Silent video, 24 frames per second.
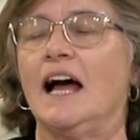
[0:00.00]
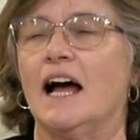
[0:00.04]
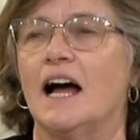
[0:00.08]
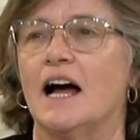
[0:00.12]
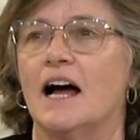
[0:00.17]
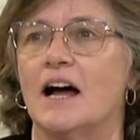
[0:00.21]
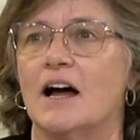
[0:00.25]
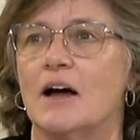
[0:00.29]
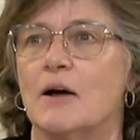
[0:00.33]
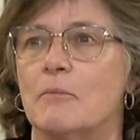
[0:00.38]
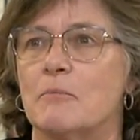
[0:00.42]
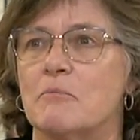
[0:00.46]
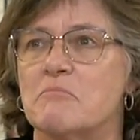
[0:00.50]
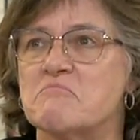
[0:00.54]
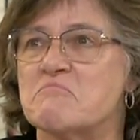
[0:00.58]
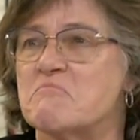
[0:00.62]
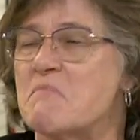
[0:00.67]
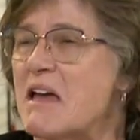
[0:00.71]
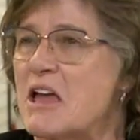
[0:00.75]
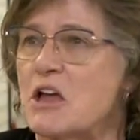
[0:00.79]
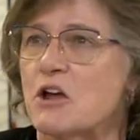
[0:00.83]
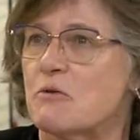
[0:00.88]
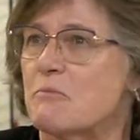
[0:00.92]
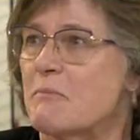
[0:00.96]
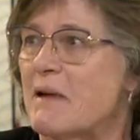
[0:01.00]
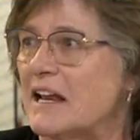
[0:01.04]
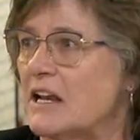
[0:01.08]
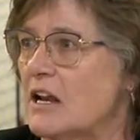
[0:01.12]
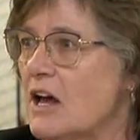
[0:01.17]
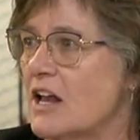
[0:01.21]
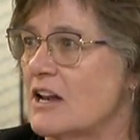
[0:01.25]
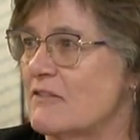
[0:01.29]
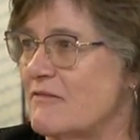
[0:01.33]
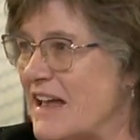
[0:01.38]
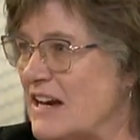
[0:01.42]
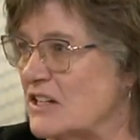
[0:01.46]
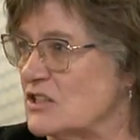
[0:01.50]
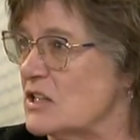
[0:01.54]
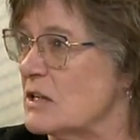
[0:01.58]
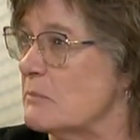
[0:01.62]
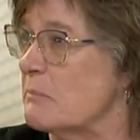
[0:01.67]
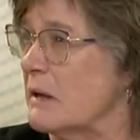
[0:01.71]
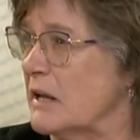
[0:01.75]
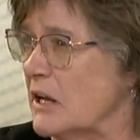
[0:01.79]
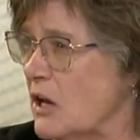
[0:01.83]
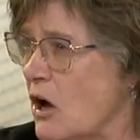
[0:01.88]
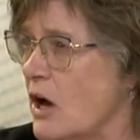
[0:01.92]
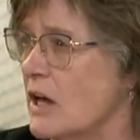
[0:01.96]
Um, may or may not have actually
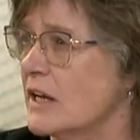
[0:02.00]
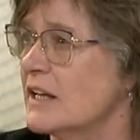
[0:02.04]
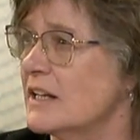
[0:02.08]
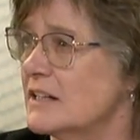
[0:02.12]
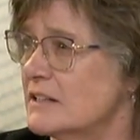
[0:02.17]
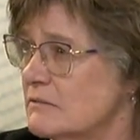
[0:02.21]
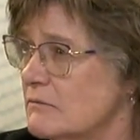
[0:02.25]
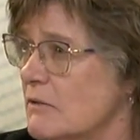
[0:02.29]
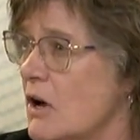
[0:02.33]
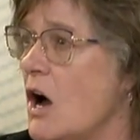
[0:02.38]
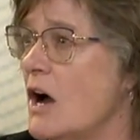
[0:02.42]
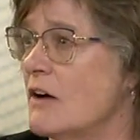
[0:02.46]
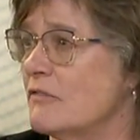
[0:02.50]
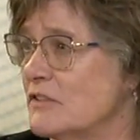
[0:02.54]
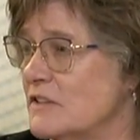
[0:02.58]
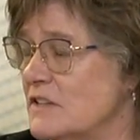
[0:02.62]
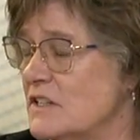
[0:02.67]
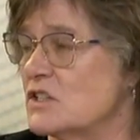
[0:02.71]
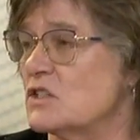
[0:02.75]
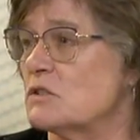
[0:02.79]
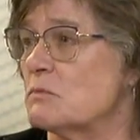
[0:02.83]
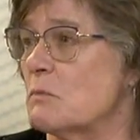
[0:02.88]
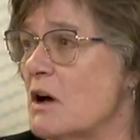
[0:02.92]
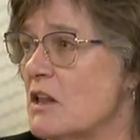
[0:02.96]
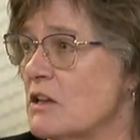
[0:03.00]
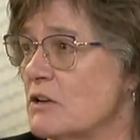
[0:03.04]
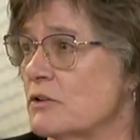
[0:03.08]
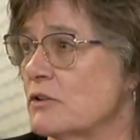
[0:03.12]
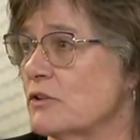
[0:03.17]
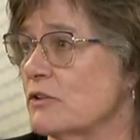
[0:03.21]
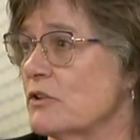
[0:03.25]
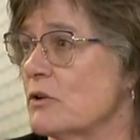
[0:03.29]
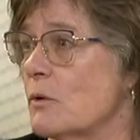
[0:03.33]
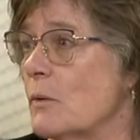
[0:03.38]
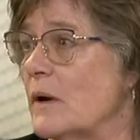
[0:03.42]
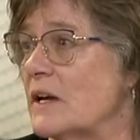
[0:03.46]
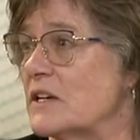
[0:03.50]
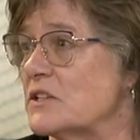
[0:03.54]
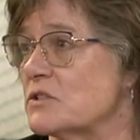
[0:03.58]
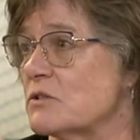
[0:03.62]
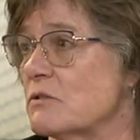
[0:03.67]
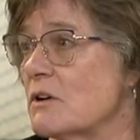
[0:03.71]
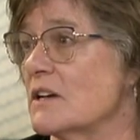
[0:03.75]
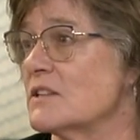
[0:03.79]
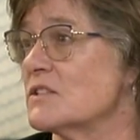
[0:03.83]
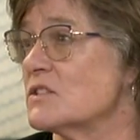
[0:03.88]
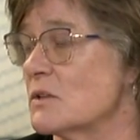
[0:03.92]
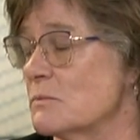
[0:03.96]
been on it. Often these smaller earthquakes
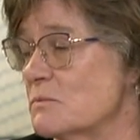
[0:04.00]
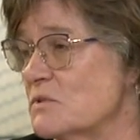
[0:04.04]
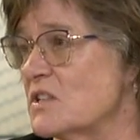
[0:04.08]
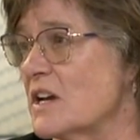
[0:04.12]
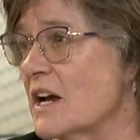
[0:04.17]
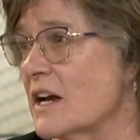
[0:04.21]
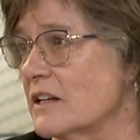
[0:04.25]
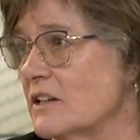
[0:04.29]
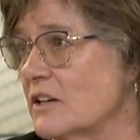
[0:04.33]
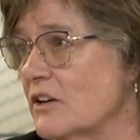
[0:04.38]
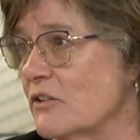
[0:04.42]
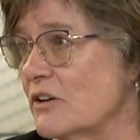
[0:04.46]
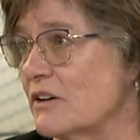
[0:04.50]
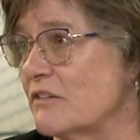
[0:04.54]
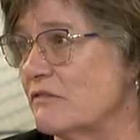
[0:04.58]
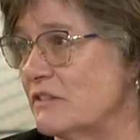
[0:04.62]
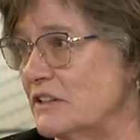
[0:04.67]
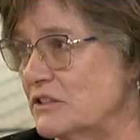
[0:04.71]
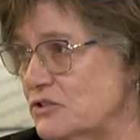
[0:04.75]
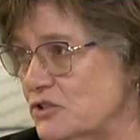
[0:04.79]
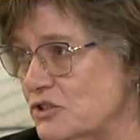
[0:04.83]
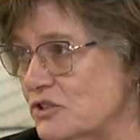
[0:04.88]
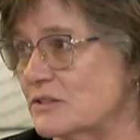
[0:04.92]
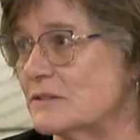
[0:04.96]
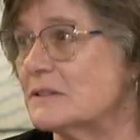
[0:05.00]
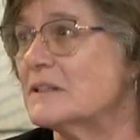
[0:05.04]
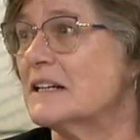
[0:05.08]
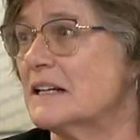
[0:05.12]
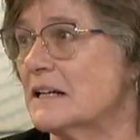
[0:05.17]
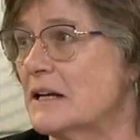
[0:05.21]
are on some secondary feature.